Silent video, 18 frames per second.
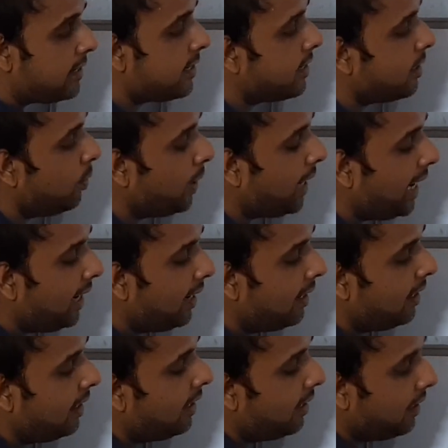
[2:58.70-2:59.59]
okay?
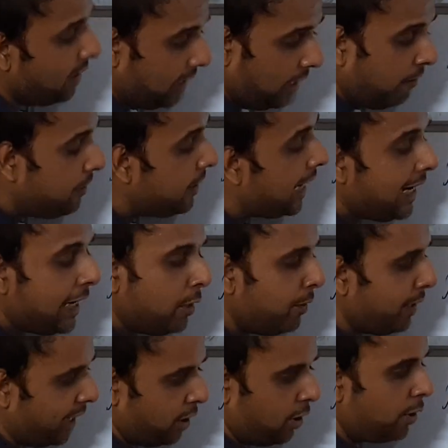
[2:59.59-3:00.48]
Definitely
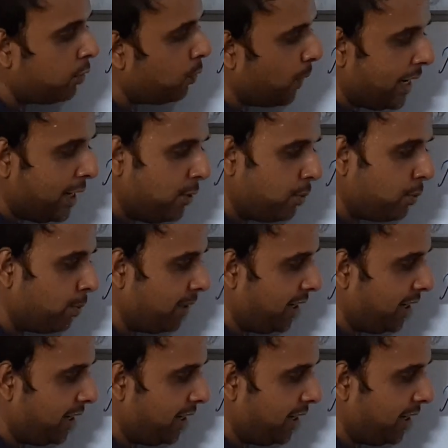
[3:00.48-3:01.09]
we are not going to